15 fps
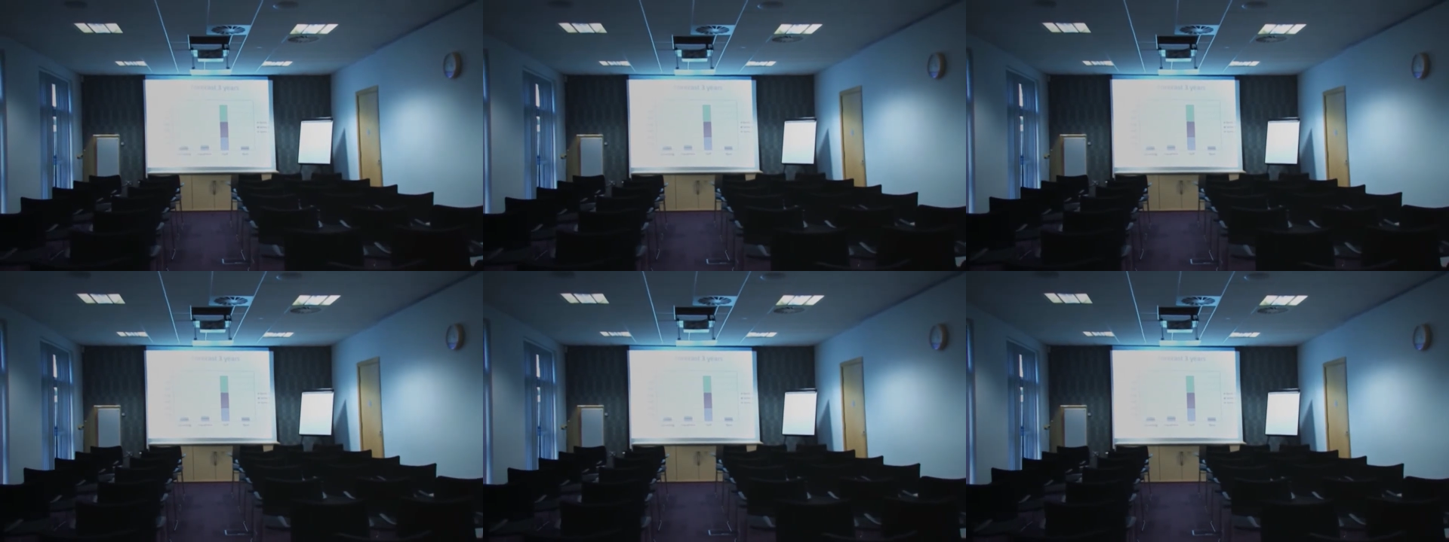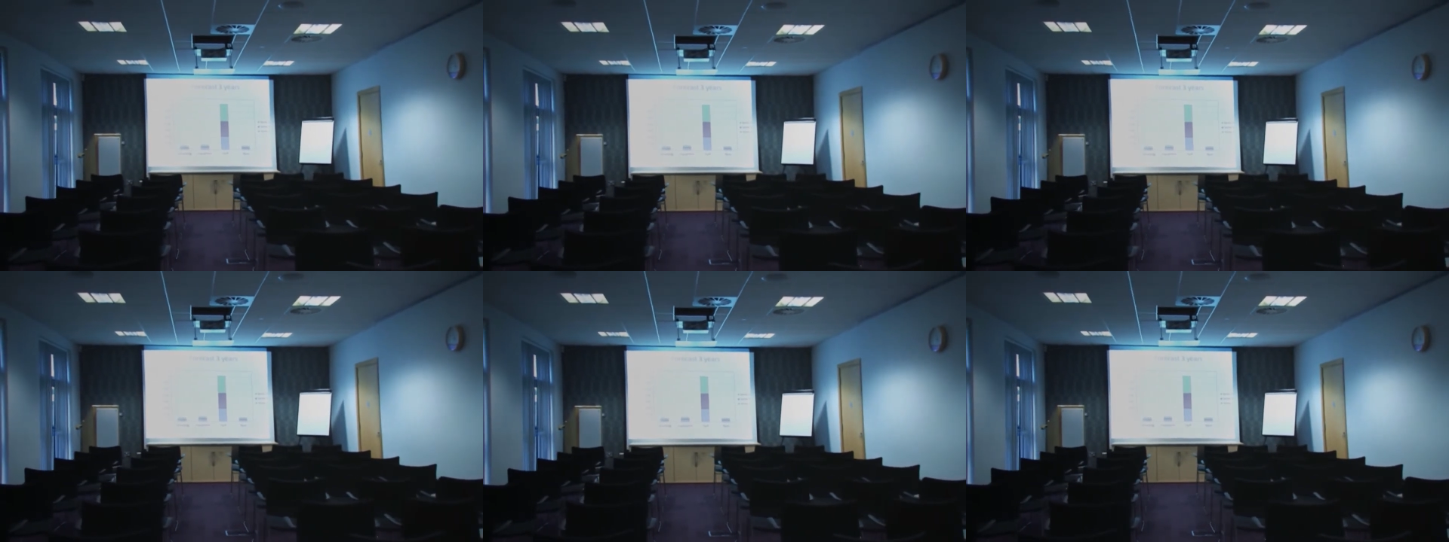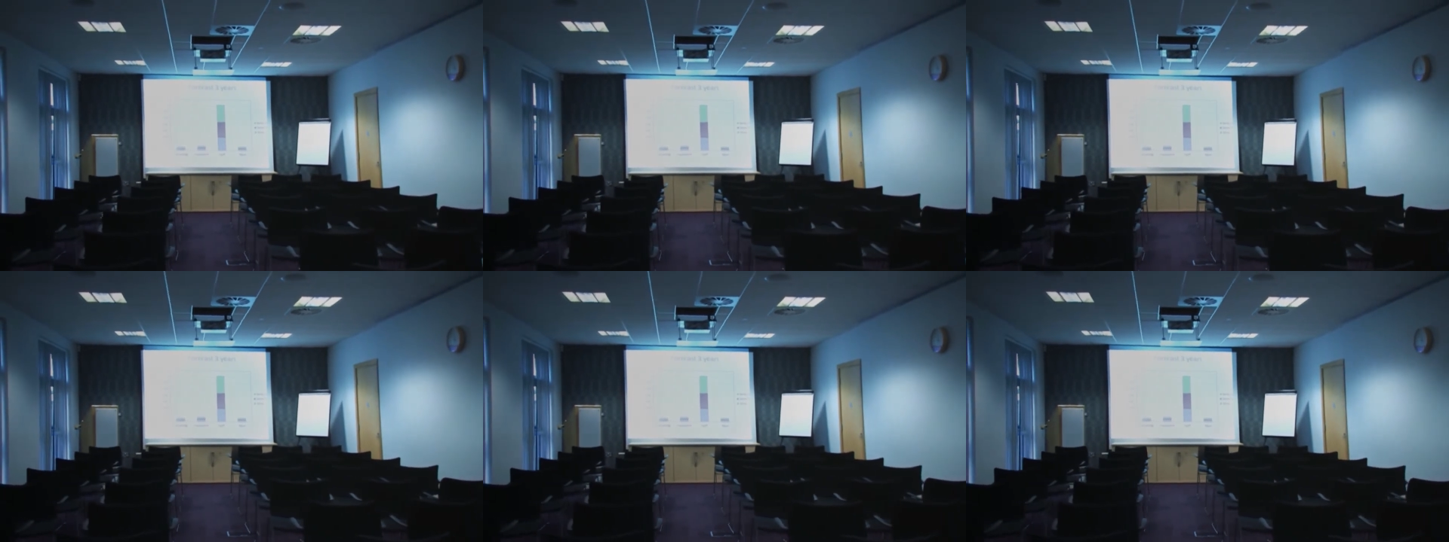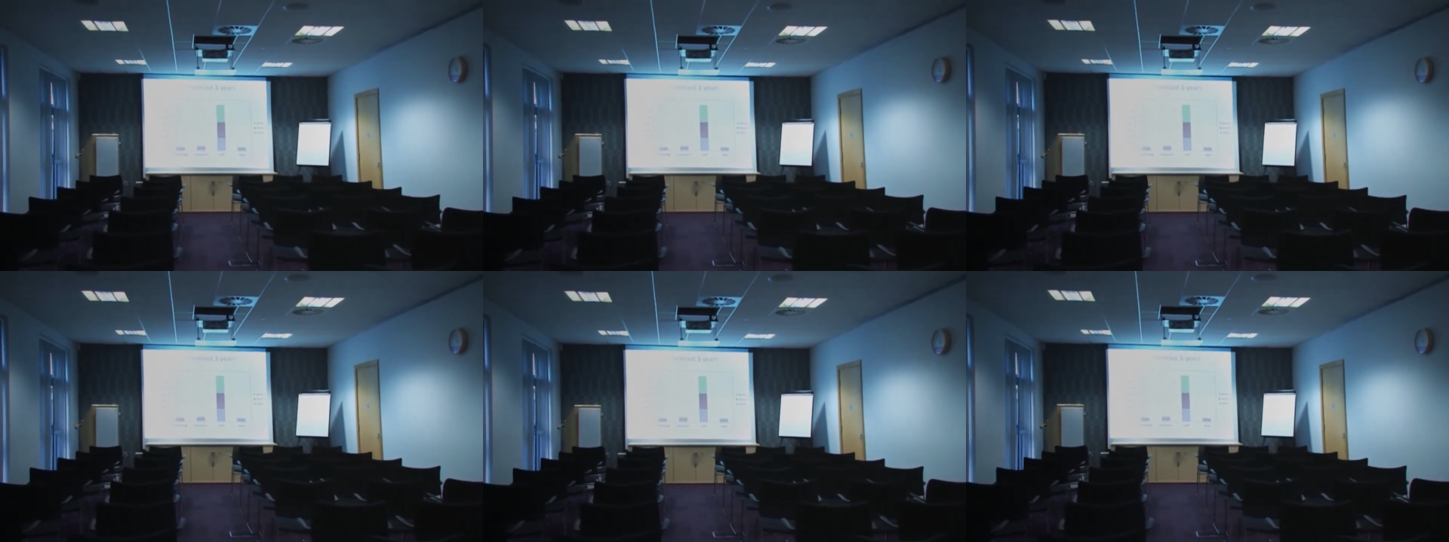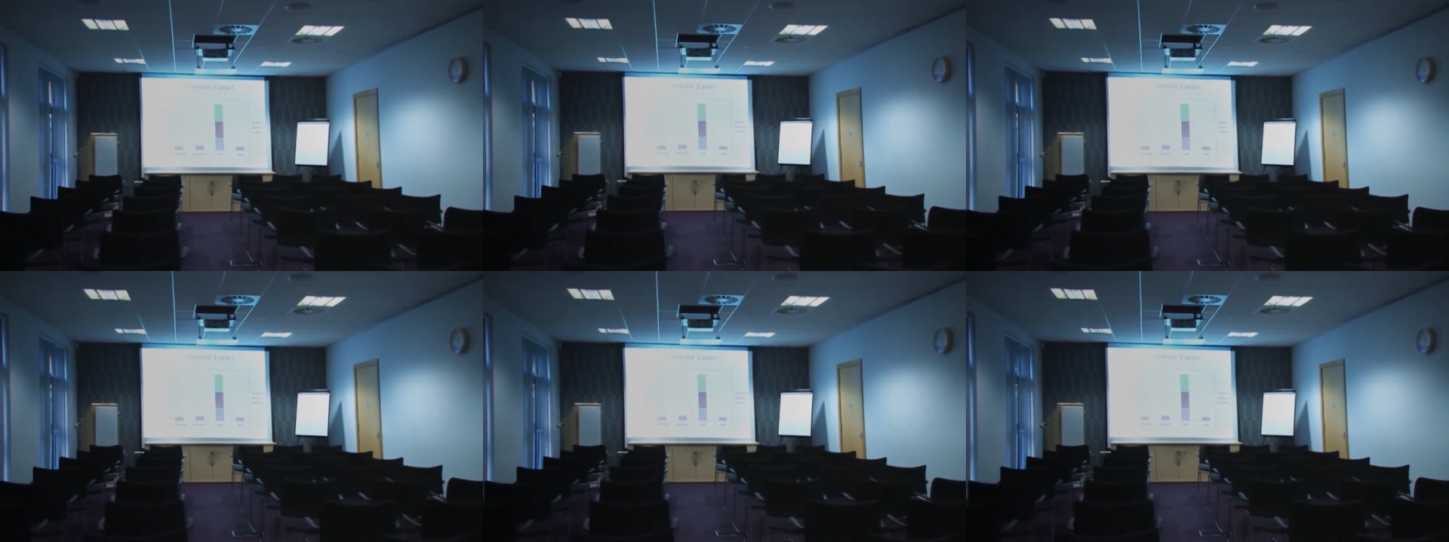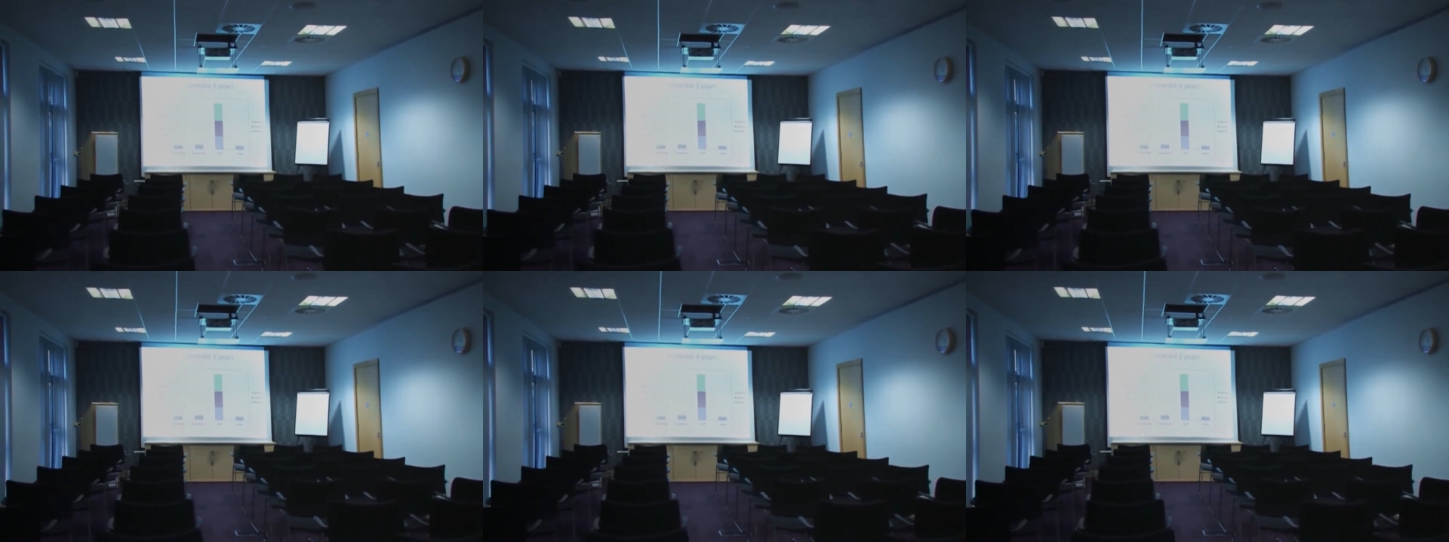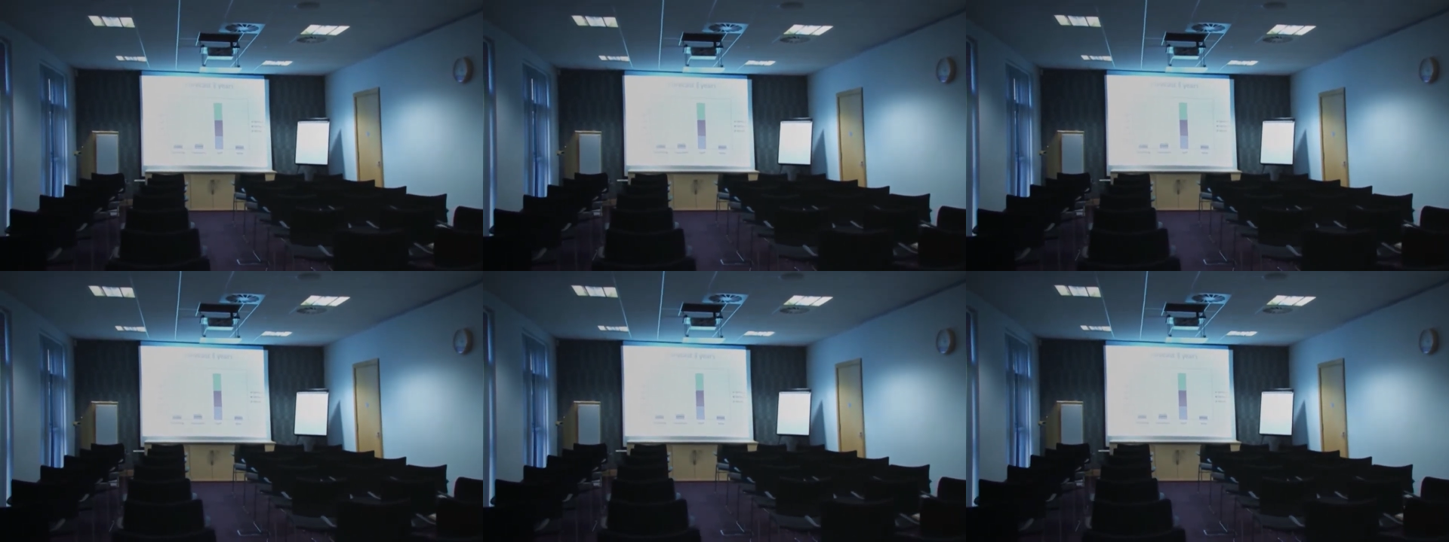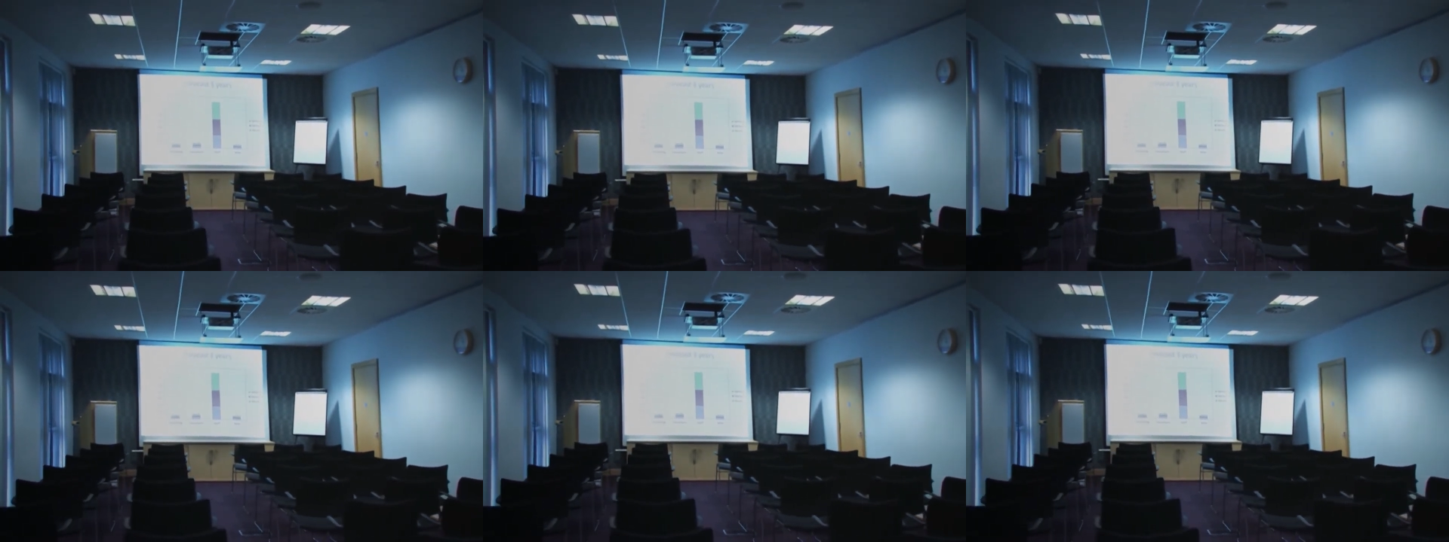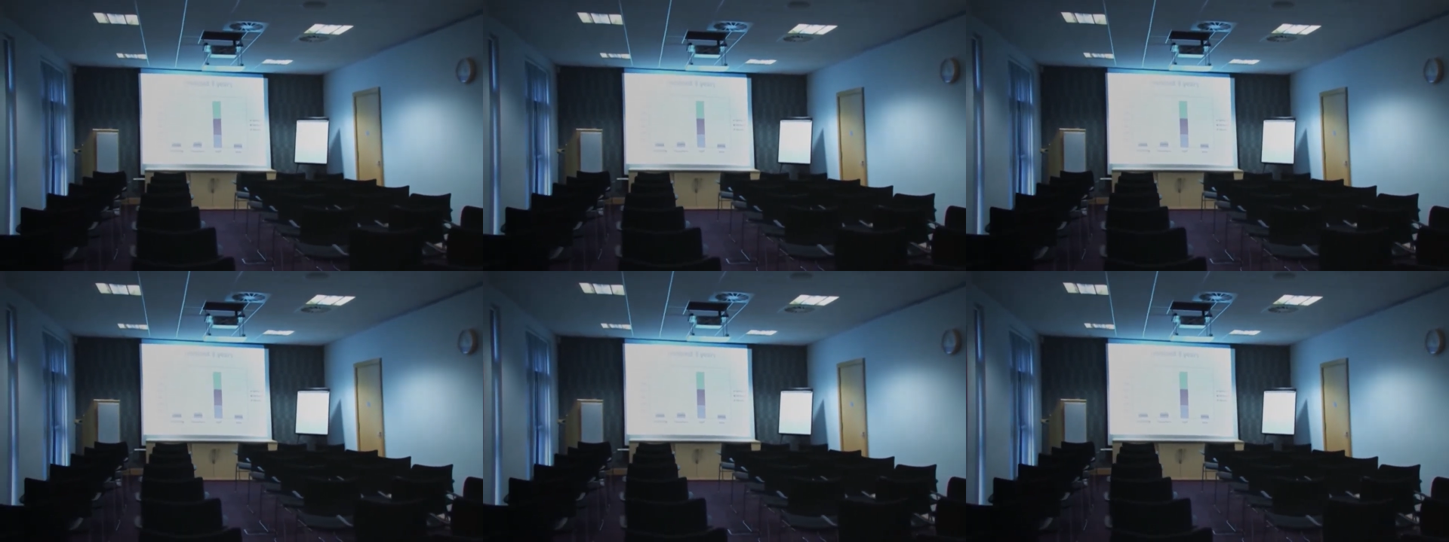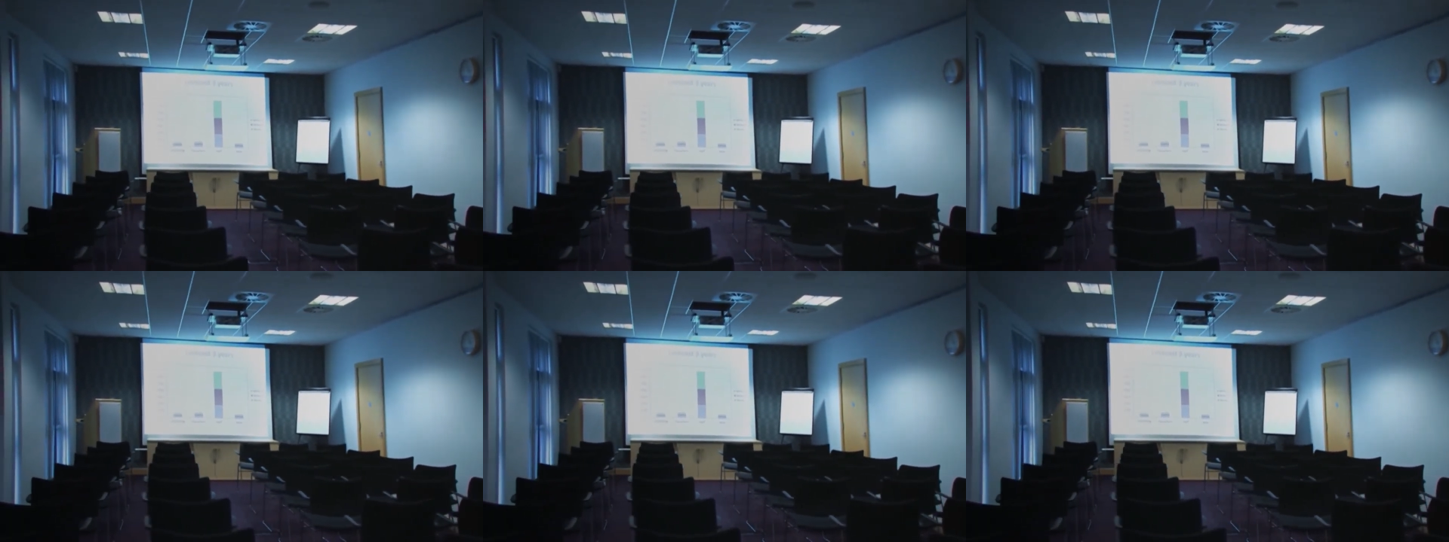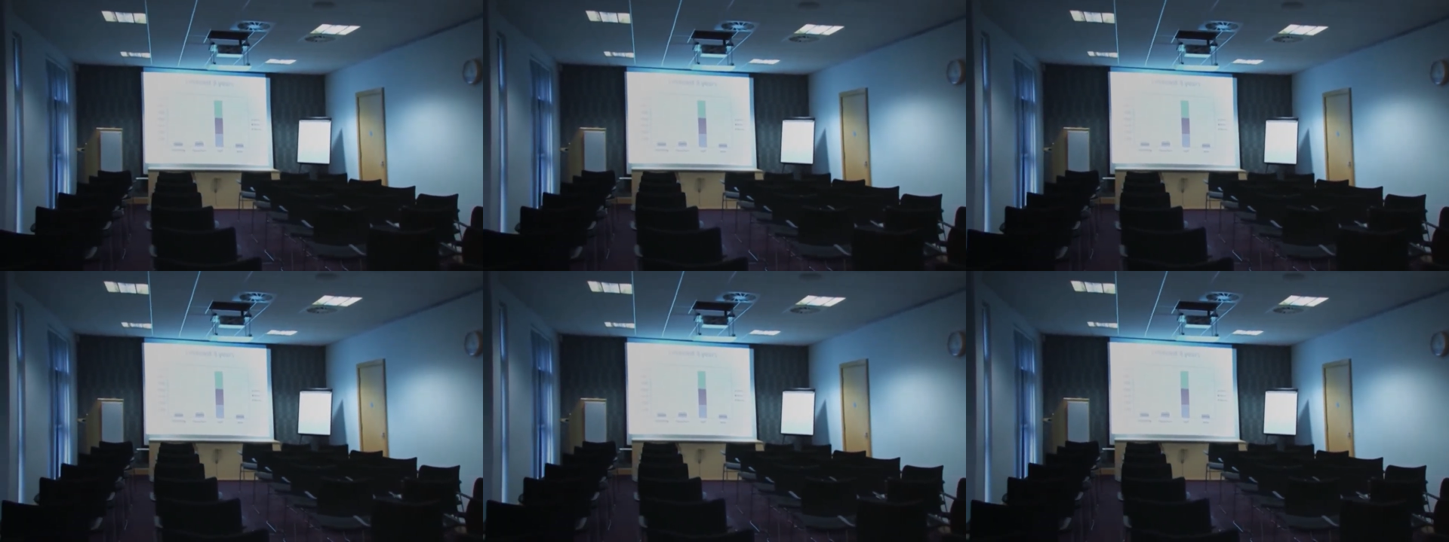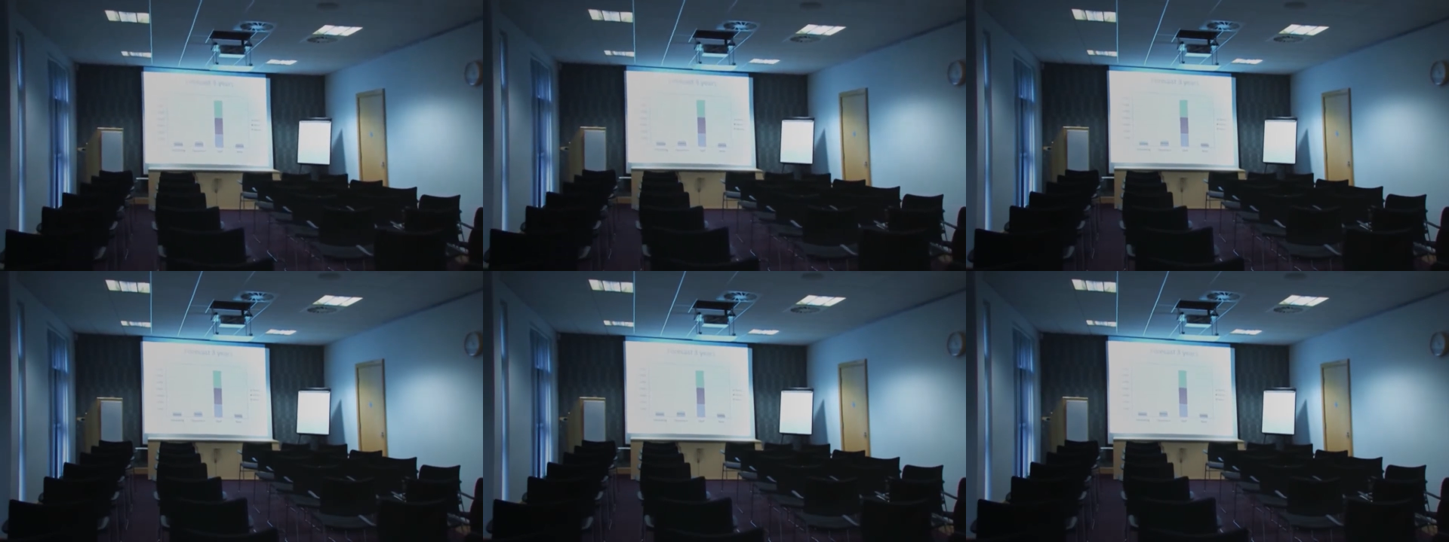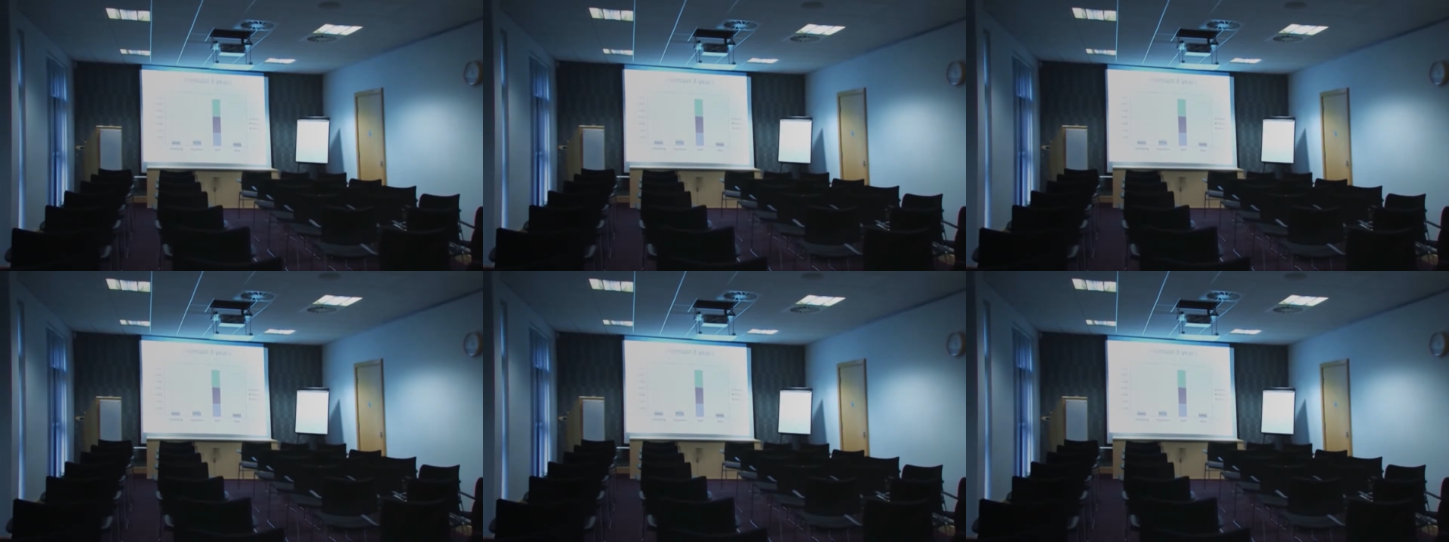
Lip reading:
No face is visible, so there are no lips to read.